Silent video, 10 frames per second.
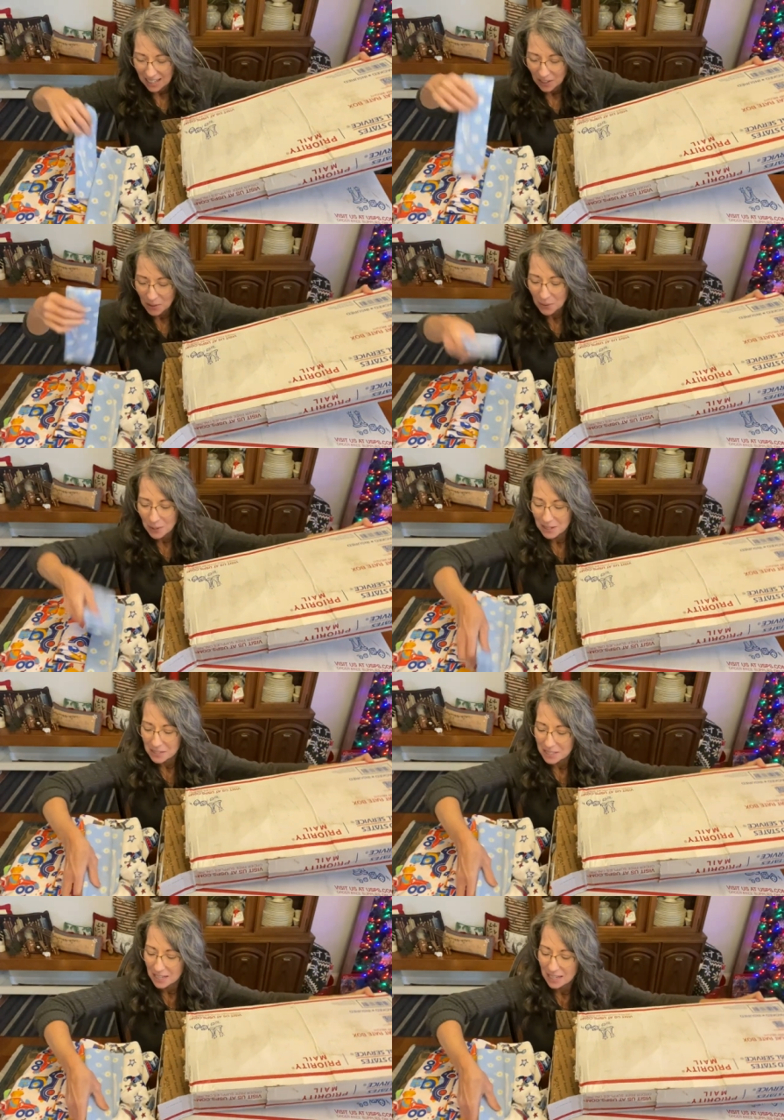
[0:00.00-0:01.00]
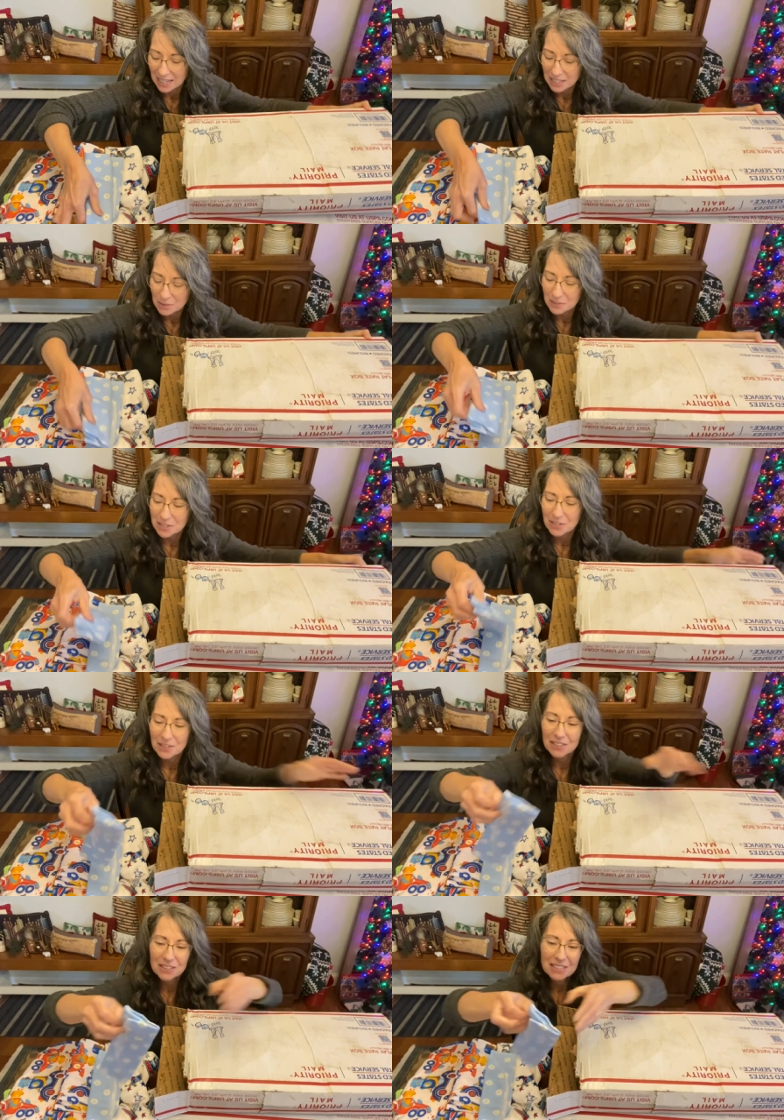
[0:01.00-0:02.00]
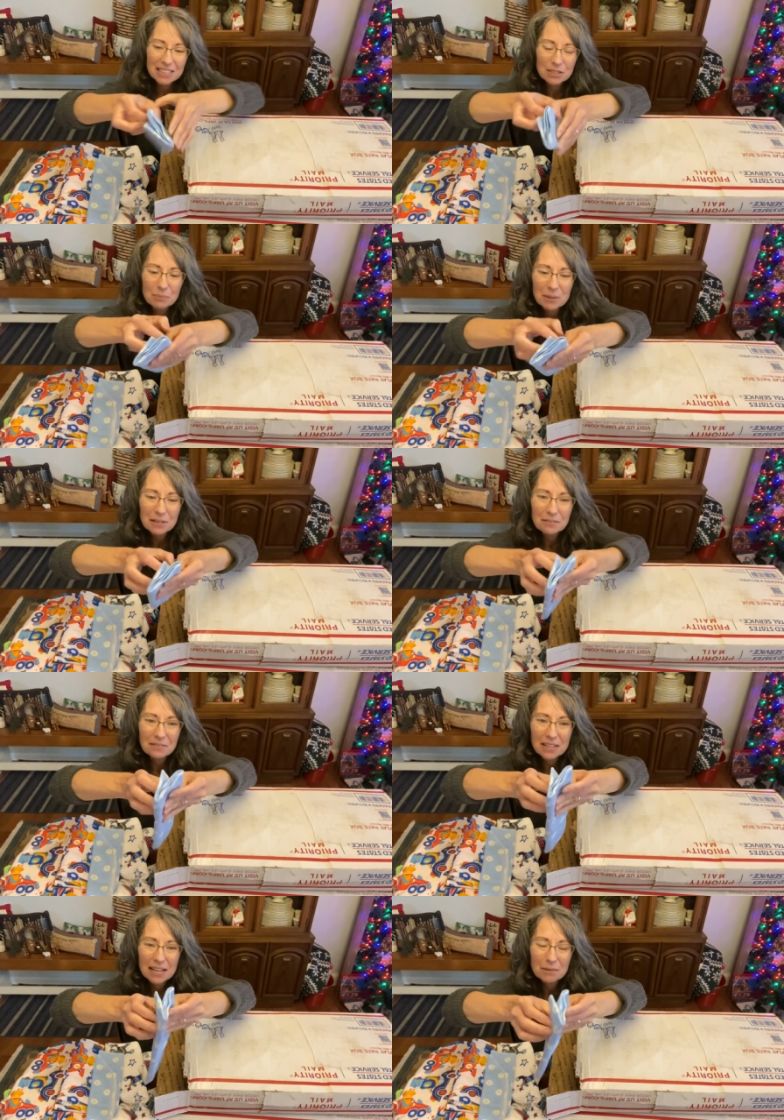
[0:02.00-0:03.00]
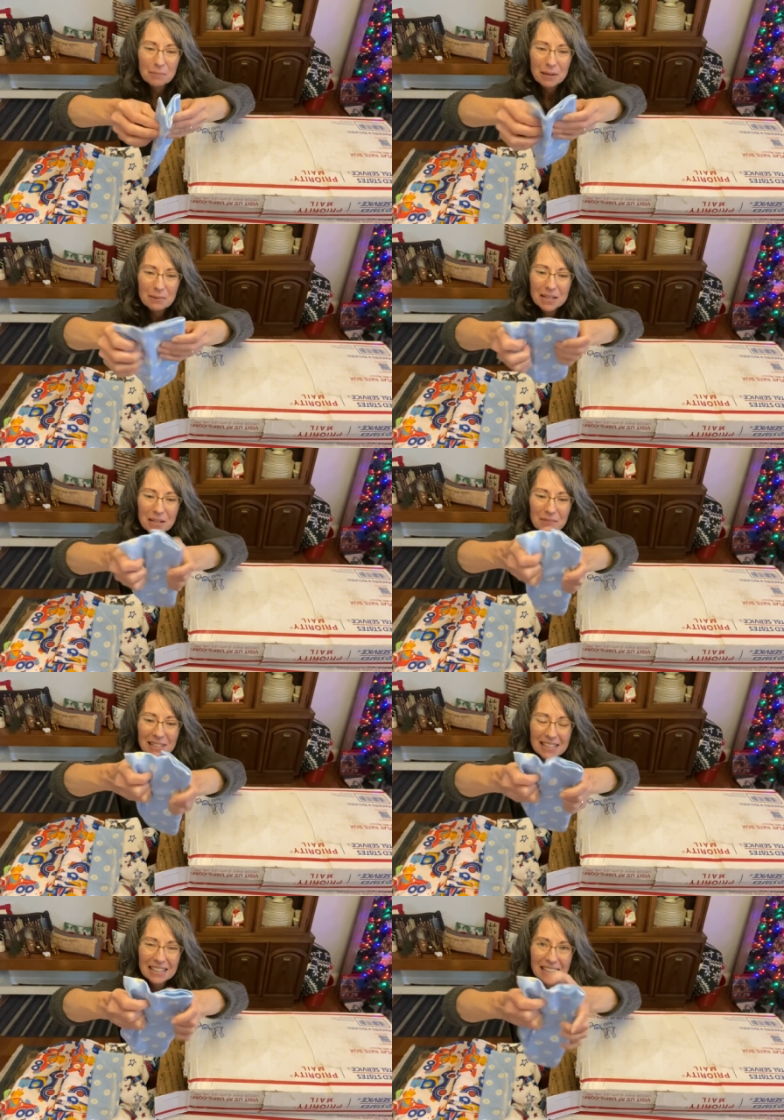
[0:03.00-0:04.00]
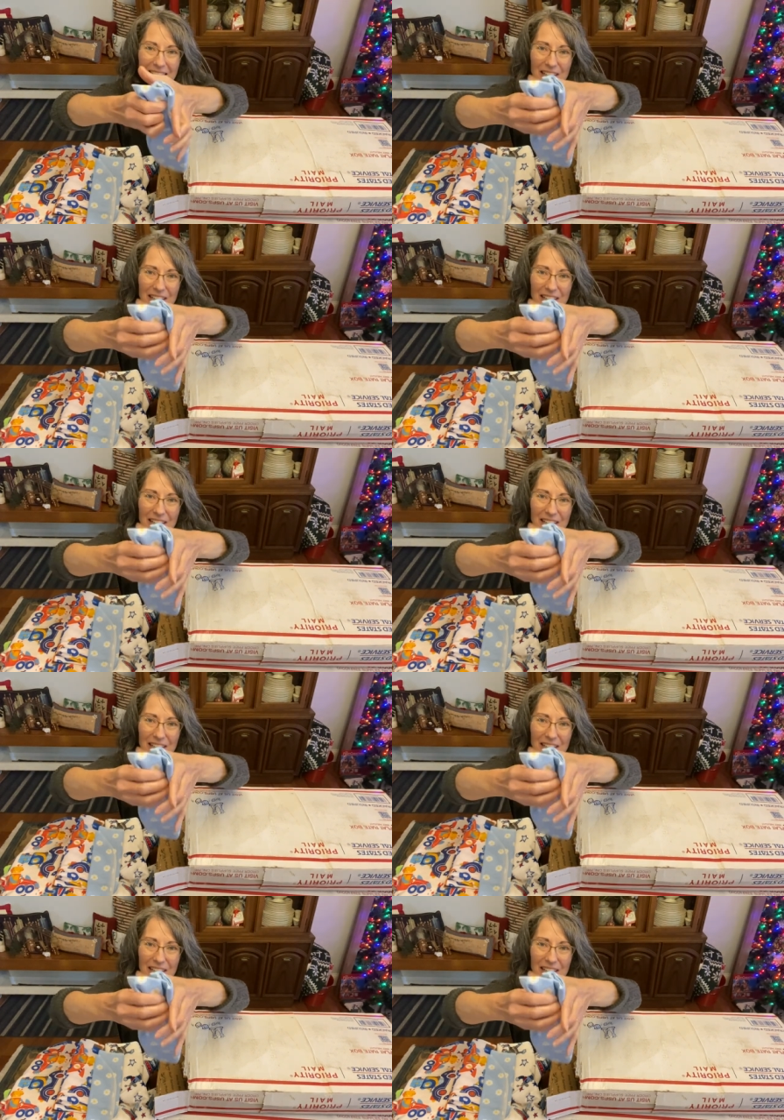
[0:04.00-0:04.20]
oh, here's a new material. This is pretty flannel baby doll blanket.